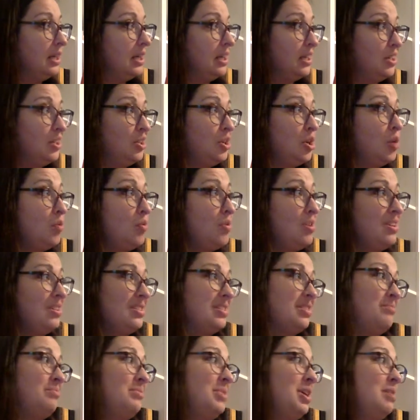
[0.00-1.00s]
And you know what?
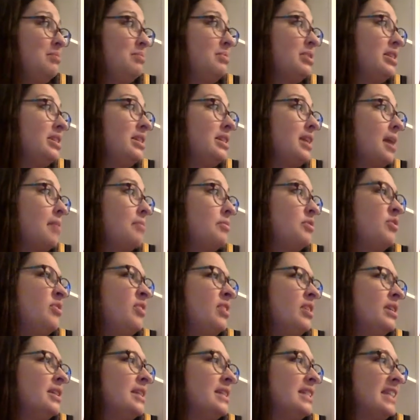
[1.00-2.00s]
Sometimes it stops
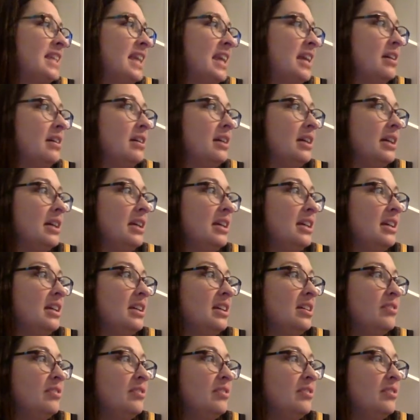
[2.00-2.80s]
feeling scary